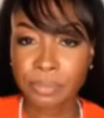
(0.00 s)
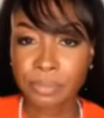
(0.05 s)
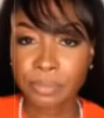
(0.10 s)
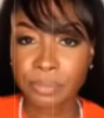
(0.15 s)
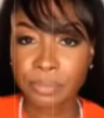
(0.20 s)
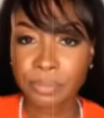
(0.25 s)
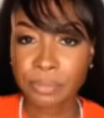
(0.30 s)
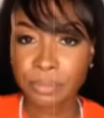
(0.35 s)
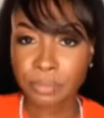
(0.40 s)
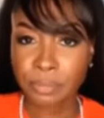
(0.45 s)

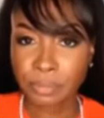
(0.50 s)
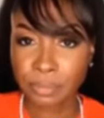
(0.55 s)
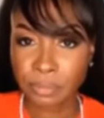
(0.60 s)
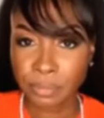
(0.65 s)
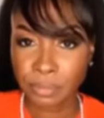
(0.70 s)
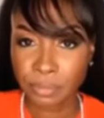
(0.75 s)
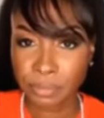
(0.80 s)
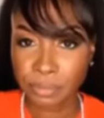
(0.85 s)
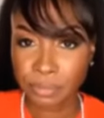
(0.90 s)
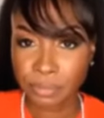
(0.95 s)

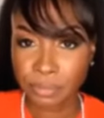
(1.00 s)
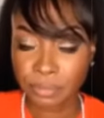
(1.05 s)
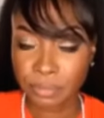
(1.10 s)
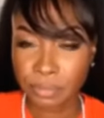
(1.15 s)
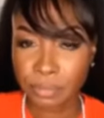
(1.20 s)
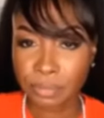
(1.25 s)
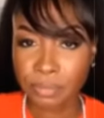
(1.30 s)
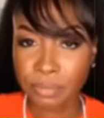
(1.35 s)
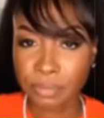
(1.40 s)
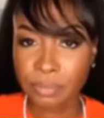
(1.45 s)

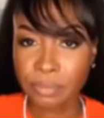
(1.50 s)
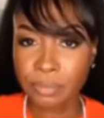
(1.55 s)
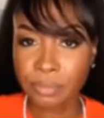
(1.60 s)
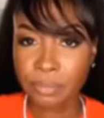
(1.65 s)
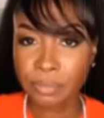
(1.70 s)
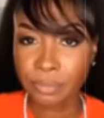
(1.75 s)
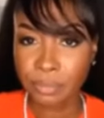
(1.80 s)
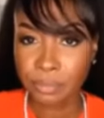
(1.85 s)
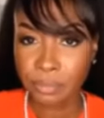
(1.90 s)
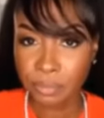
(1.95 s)

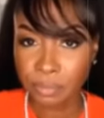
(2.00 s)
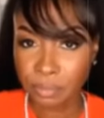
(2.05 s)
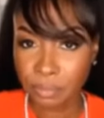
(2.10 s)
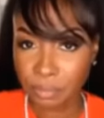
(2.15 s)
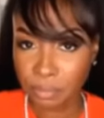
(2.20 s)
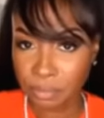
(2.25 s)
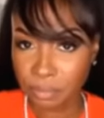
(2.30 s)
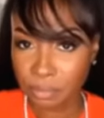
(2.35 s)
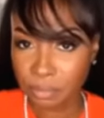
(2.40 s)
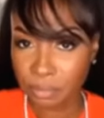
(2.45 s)

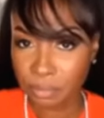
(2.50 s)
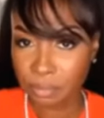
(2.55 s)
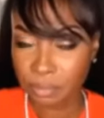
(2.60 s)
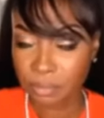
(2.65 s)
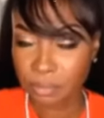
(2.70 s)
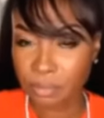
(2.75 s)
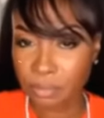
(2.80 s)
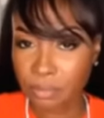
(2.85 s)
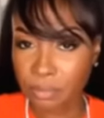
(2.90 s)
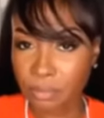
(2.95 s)

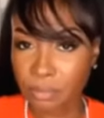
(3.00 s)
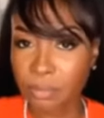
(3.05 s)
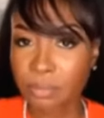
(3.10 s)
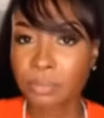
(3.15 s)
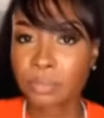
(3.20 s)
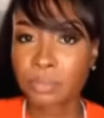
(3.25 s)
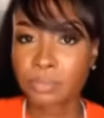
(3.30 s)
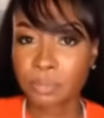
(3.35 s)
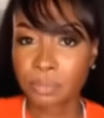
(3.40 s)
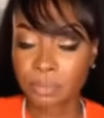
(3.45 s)

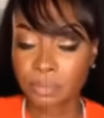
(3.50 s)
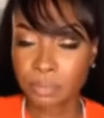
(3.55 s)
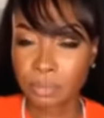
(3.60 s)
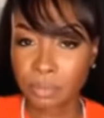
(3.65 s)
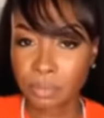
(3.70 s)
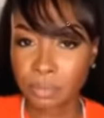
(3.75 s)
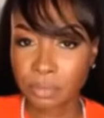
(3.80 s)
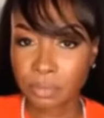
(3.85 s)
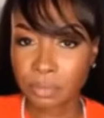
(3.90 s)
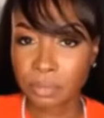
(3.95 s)

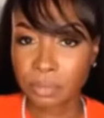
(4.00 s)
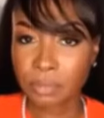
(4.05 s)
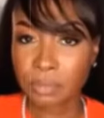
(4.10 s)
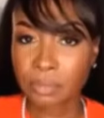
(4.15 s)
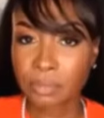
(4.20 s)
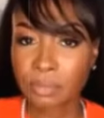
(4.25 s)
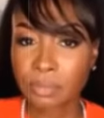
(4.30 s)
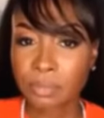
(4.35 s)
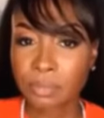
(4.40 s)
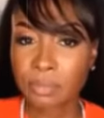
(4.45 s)

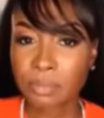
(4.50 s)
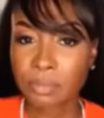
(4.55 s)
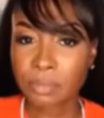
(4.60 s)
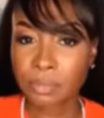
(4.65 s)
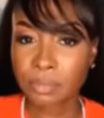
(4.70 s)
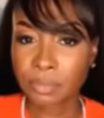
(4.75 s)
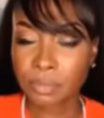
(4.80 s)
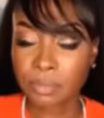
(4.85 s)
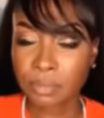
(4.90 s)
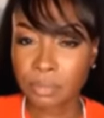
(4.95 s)

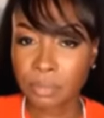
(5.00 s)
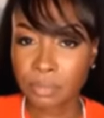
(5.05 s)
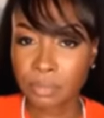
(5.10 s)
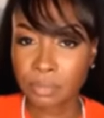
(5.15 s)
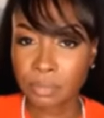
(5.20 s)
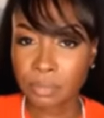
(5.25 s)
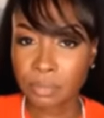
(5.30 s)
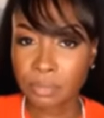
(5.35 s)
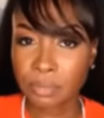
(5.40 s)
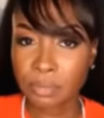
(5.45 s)

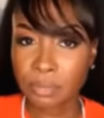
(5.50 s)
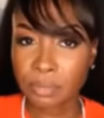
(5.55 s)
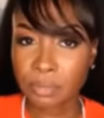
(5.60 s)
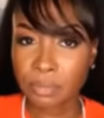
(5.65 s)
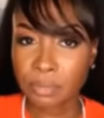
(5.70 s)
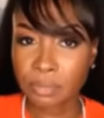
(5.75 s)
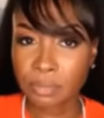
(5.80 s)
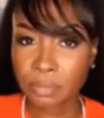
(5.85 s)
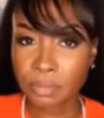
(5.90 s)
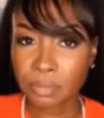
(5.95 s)

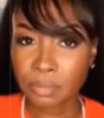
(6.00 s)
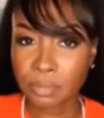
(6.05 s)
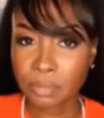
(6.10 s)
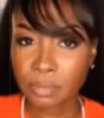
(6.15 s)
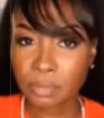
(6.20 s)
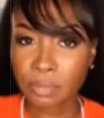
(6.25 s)
No words are spoken by the person on screen.